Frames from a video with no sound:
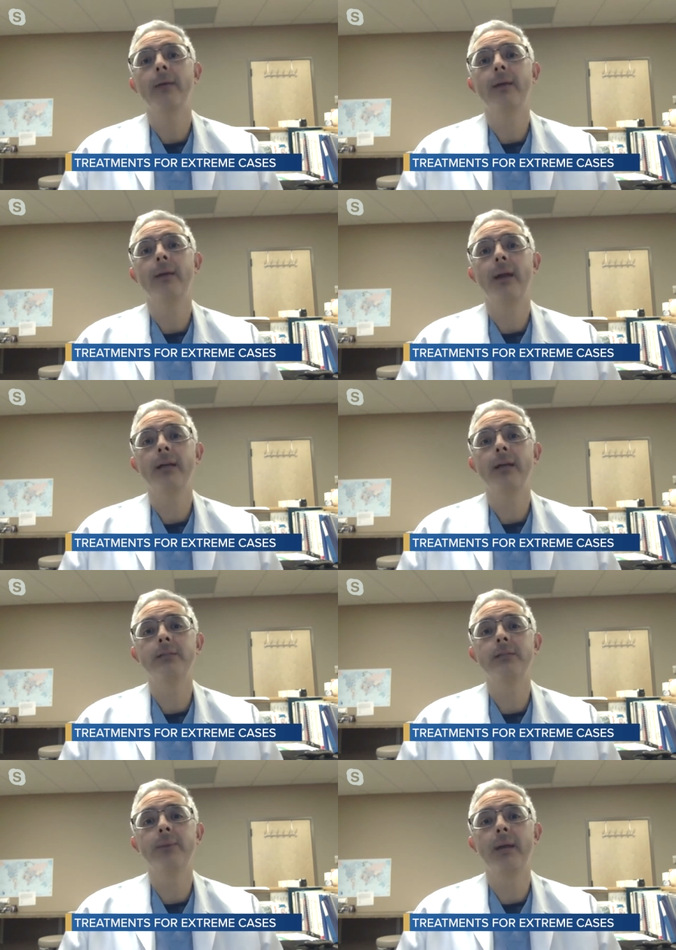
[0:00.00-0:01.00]
uh, there
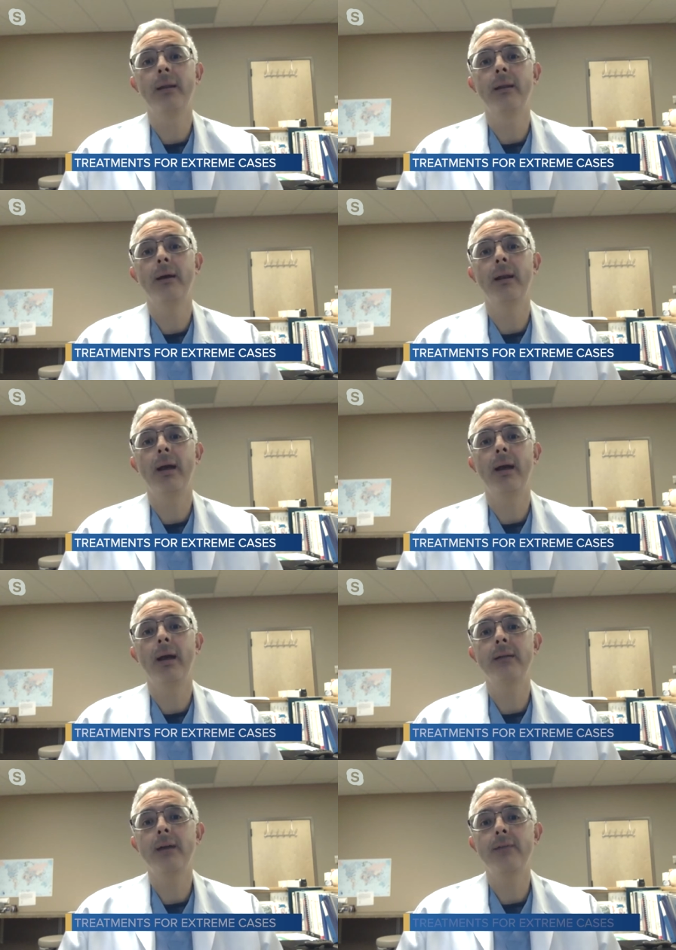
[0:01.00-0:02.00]
has been an
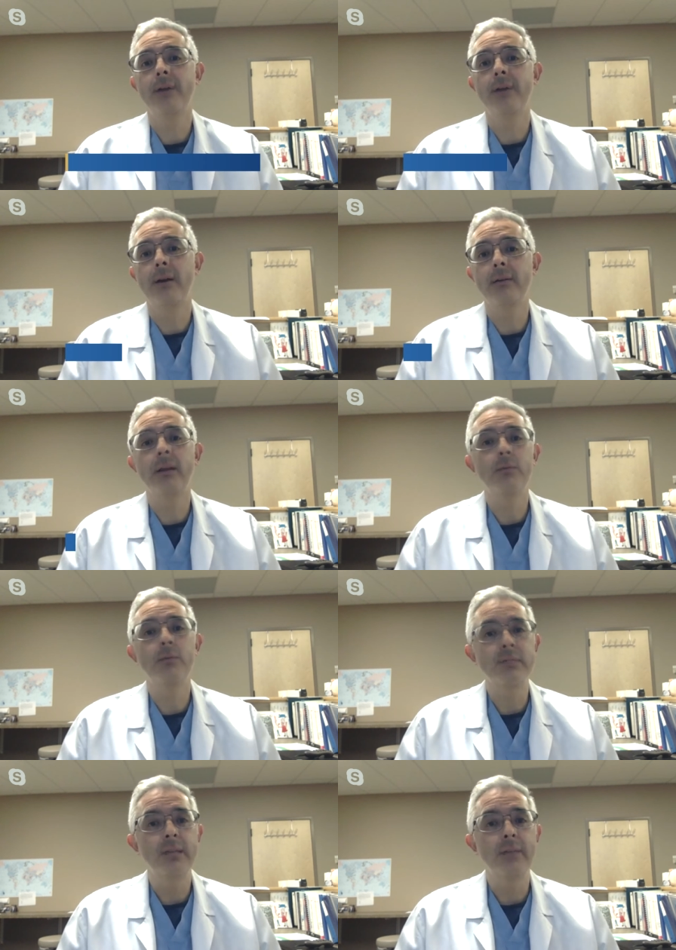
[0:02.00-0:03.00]
antiviral
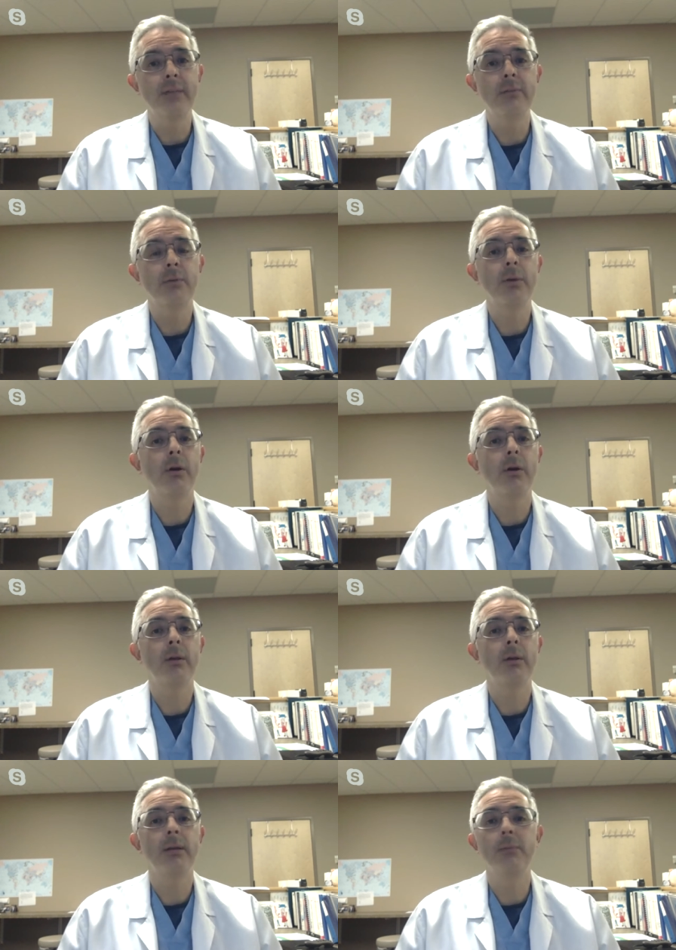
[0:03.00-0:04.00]
that was given what we
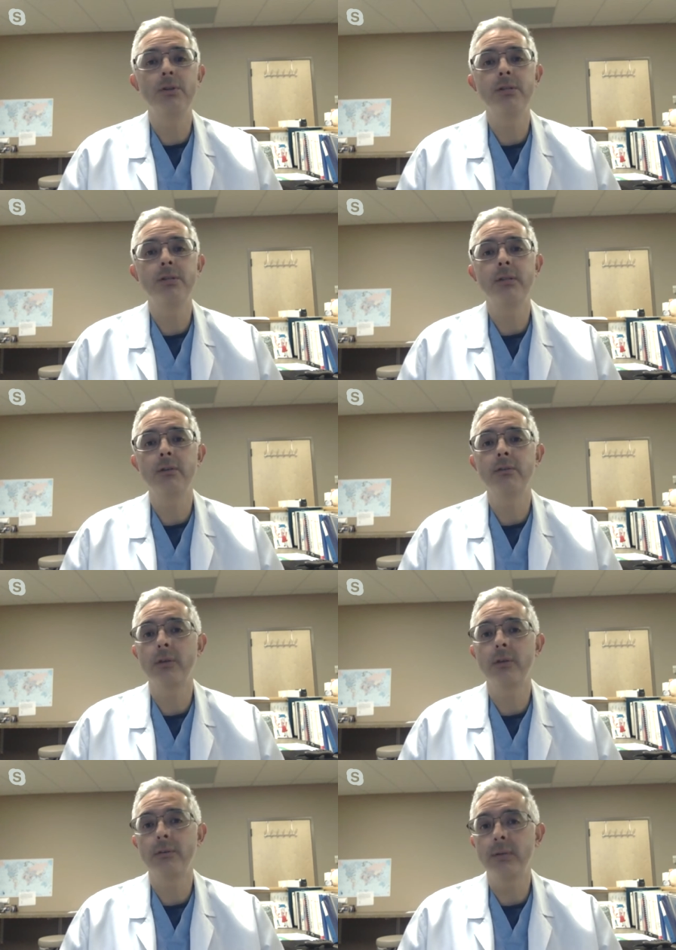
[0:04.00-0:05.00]
call an emergency
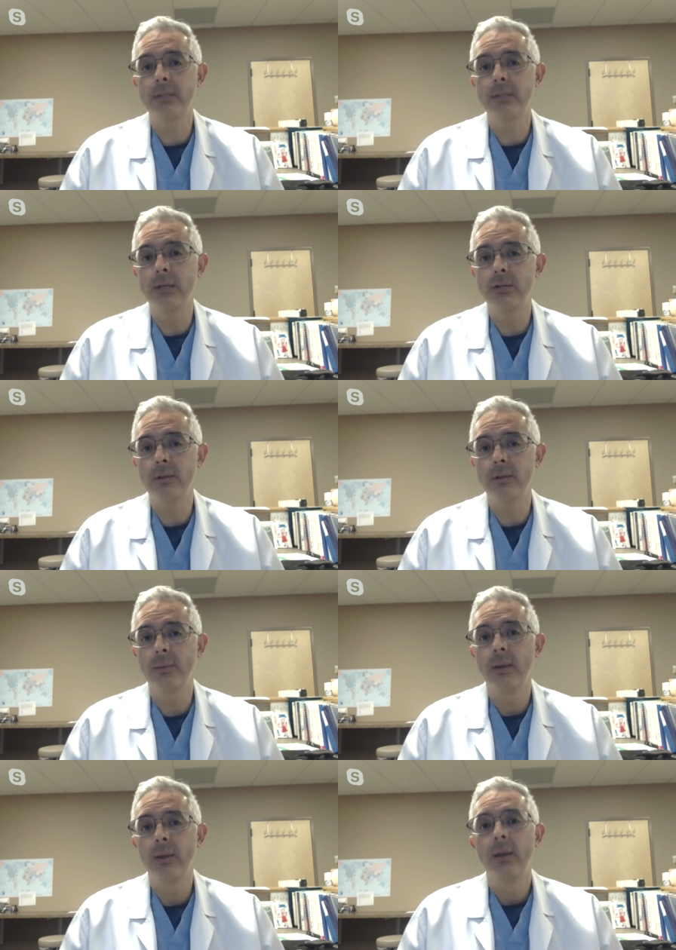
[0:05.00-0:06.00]
use
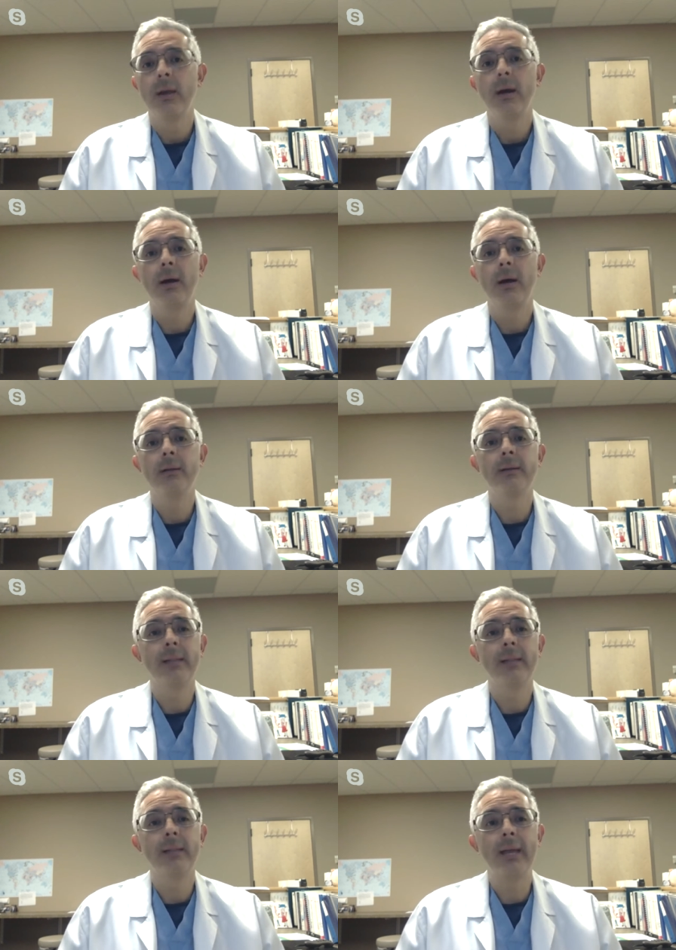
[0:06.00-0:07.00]
authorization. Uh,
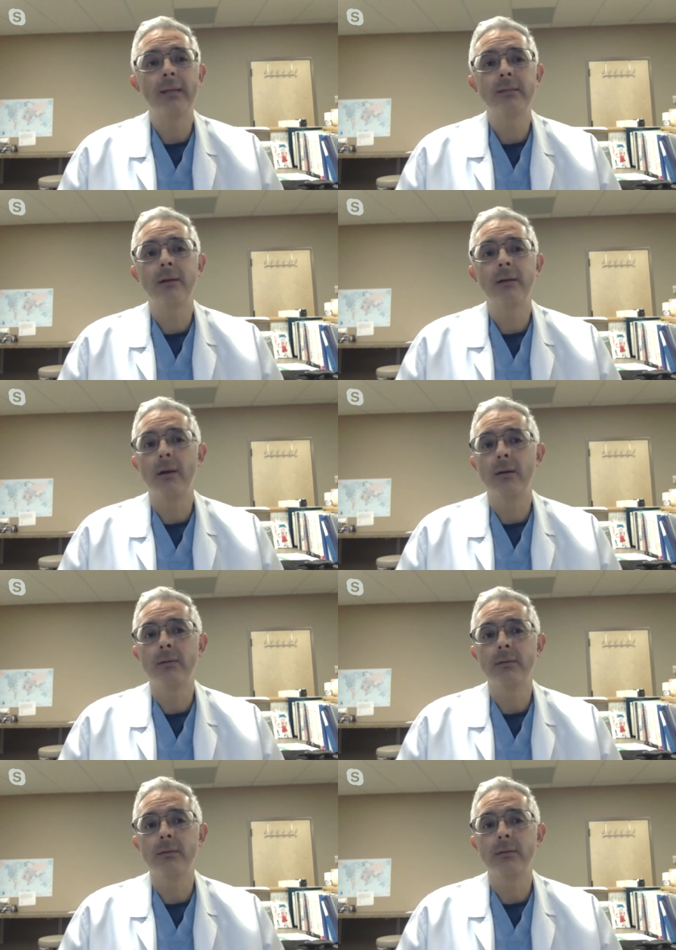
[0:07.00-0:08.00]
the latest
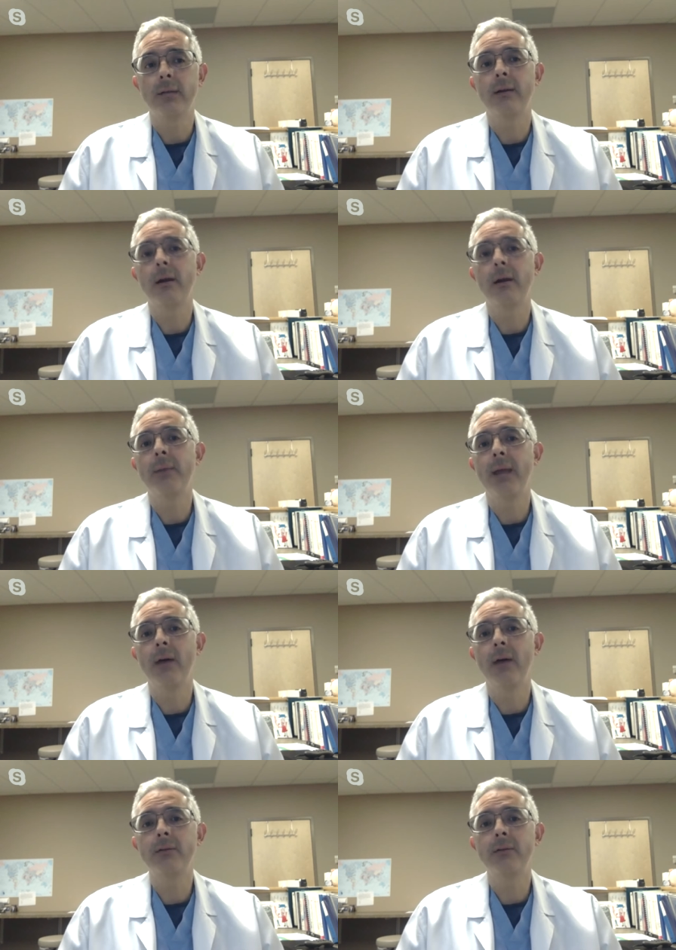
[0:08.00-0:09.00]
articles that are
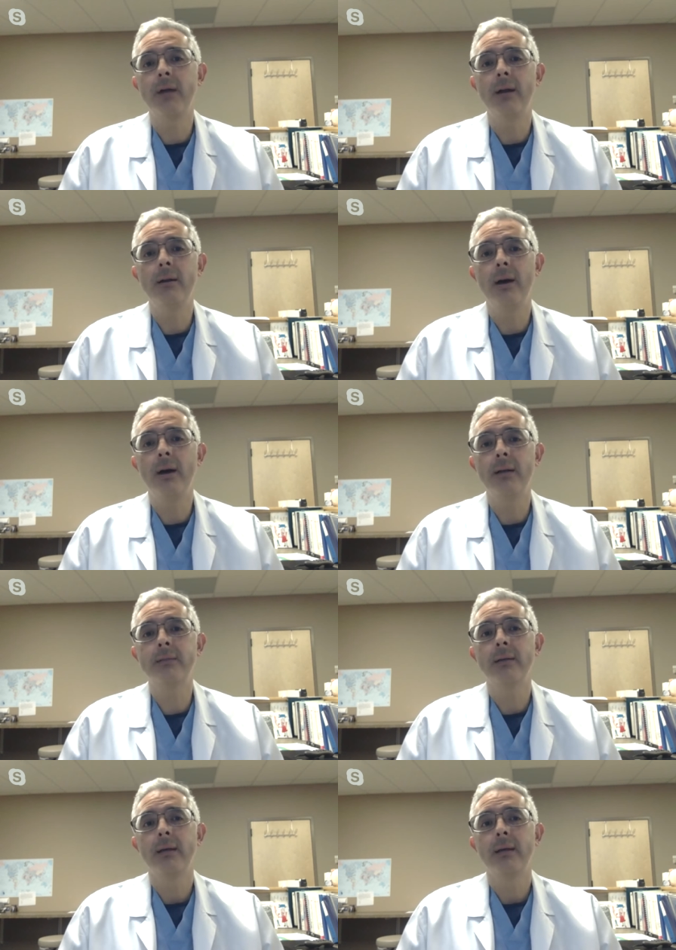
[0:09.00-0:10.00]
coming out are
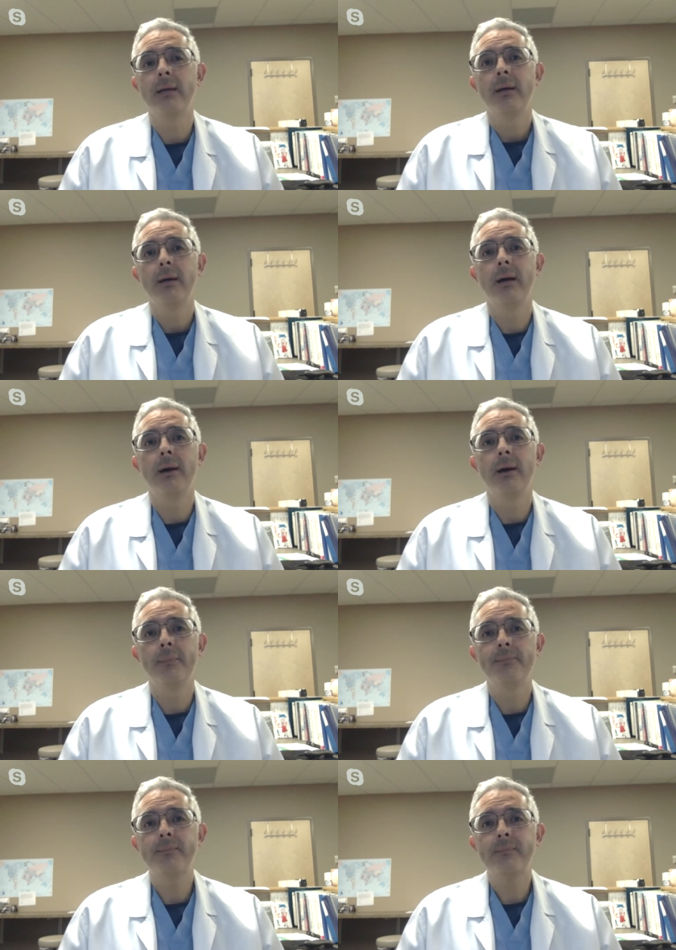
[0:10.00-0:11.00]
not
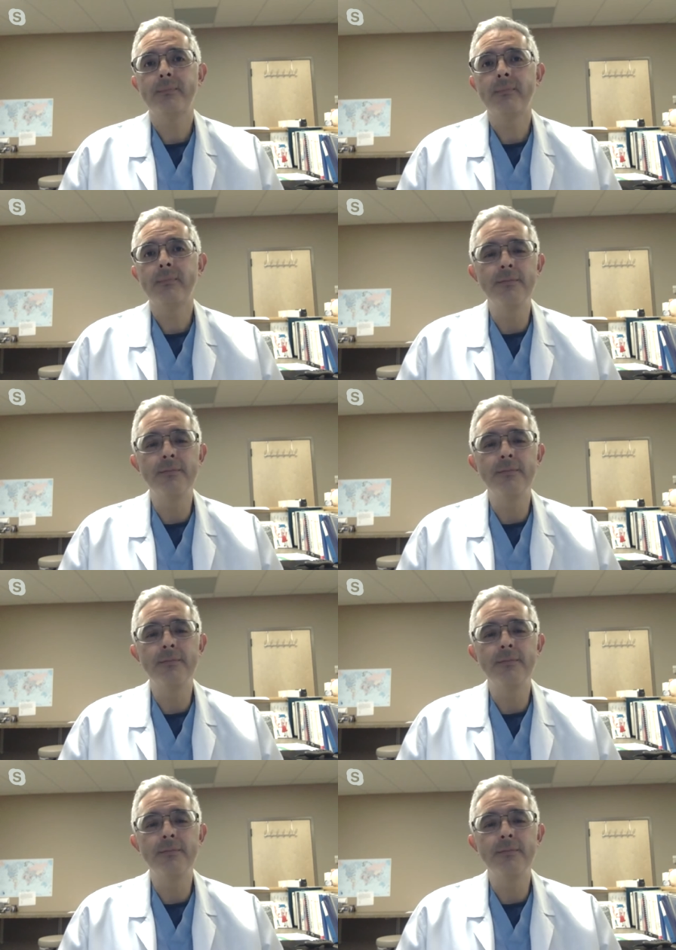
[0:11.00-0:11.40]
um,